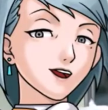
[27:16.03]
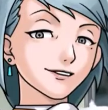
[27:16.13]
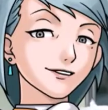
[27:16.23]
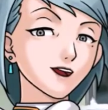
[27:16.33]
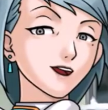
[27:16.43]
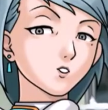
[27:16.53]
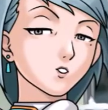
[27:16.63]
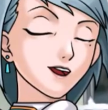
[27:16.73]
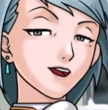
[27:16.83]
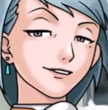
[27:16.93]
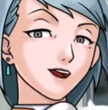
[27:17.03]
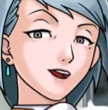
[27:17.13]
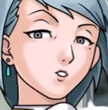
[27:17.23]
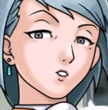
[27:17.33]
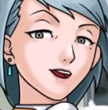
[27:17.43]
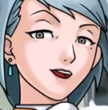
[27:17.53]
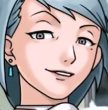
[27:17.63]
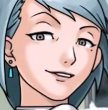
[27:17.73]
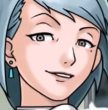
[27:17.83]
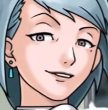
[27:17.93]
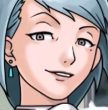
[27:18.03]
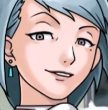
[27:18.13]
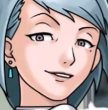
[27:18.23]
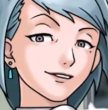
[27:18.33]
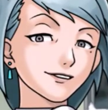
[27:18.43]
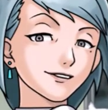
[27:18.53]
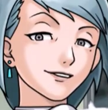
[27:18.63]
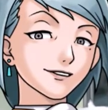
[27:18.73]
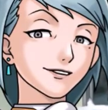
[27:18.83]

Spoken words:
It's the truth, isn't it, Mr. Phoenix, right?